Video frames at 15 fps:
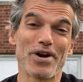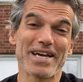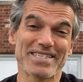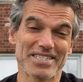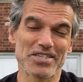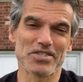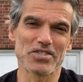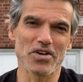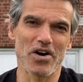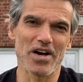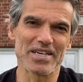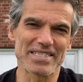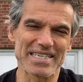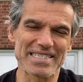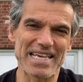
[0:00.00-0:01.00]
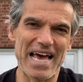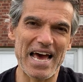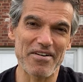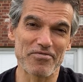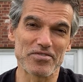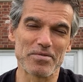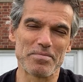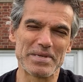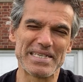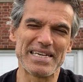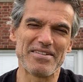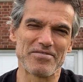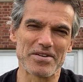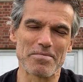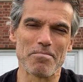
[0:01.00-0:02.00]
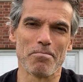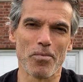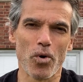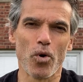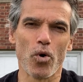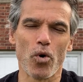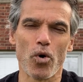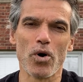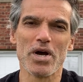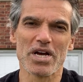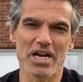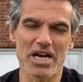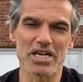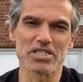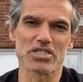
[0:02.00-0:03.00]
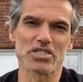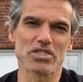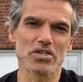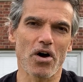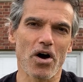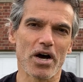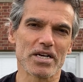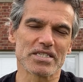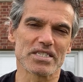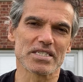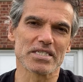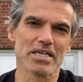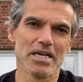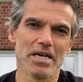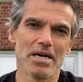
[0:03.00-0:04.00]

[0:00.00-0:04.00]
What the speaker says: exercises have to be even more concise,